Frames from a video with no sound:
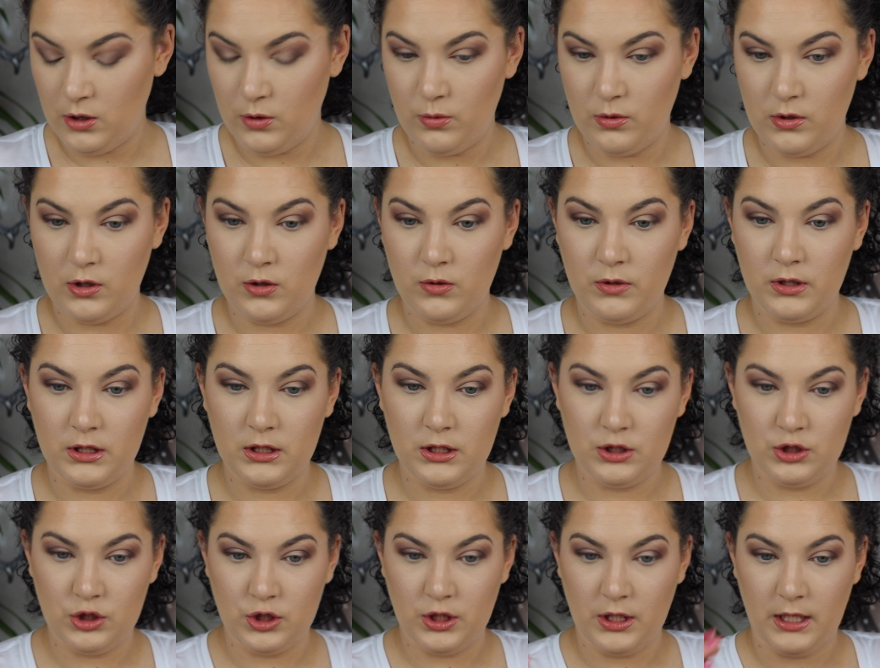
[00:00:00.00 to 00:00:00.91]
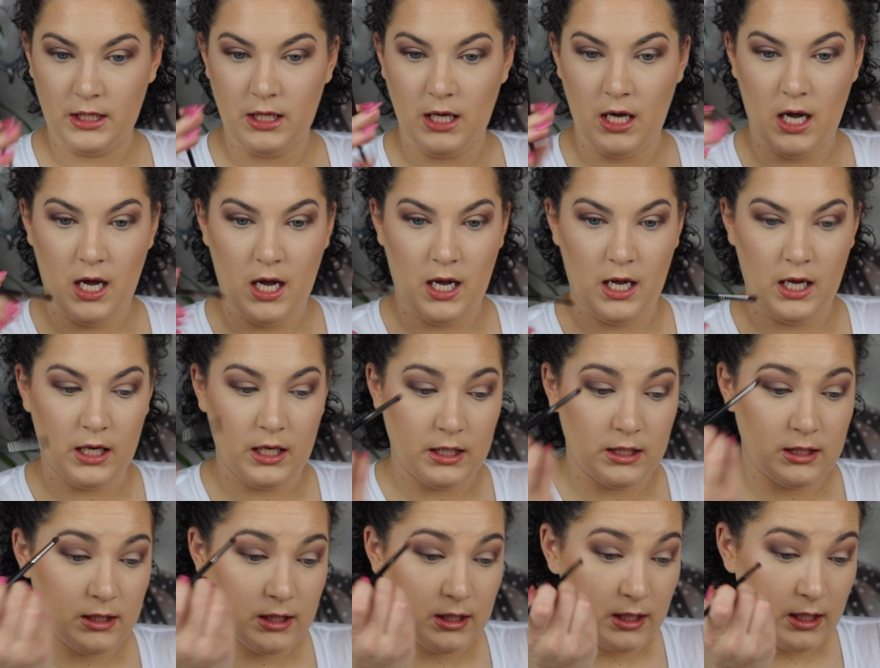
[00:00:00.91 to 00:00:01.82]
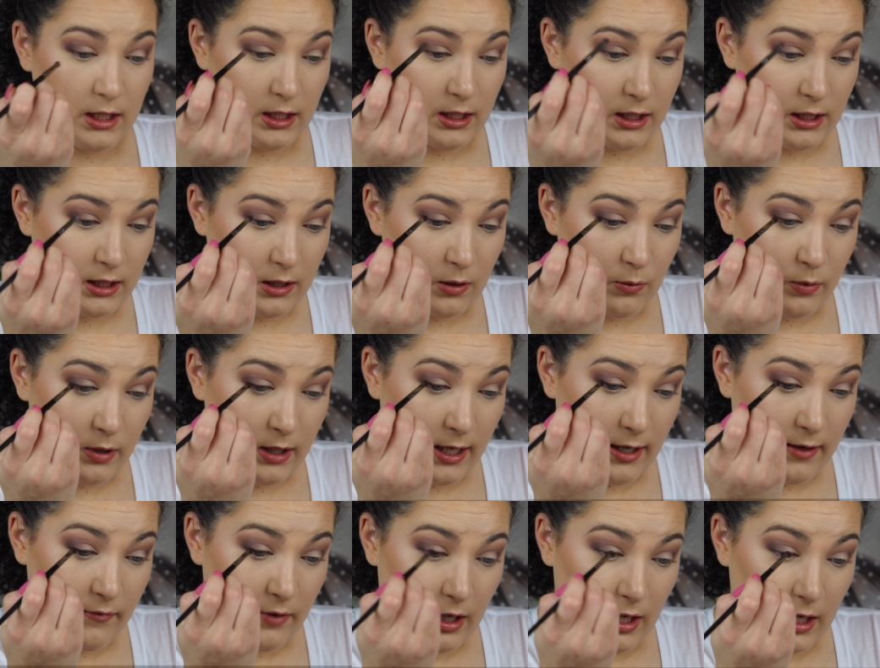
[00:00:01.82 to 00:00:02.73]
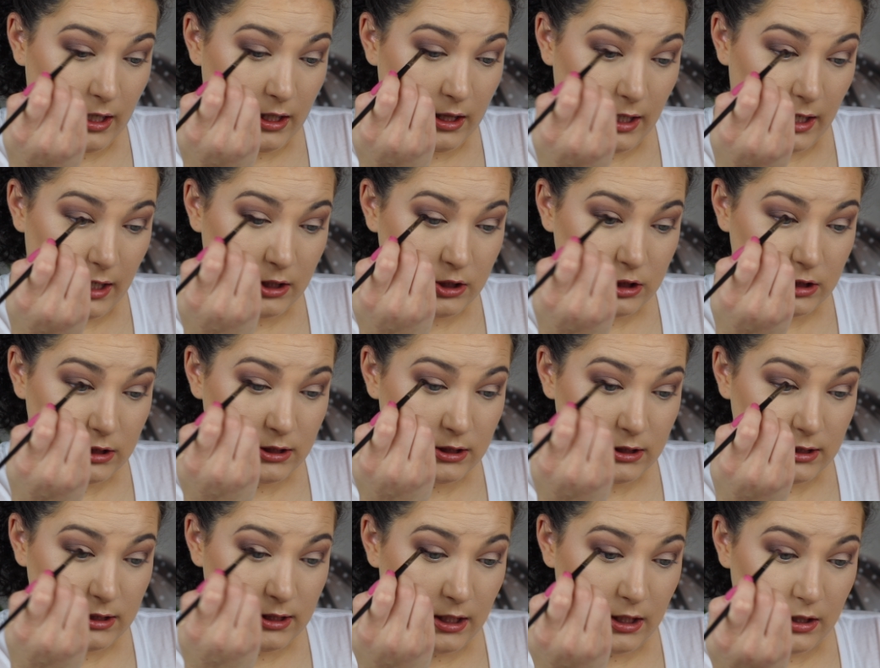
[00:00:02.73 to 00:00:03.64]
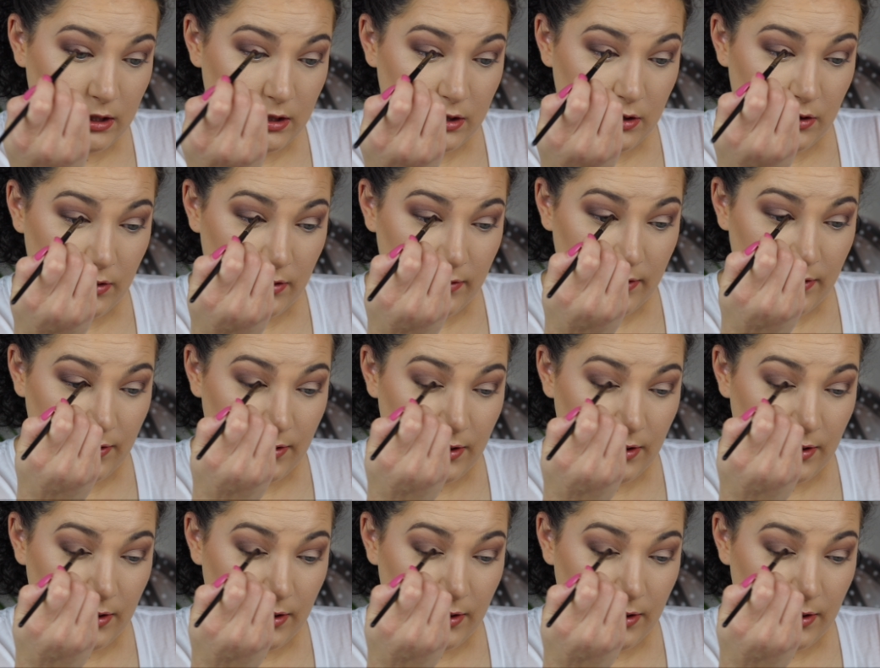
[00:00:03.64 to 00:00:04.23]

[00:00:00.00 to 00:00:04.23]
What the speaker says: We're going to trick the eye into thinking that we have eyelashes that are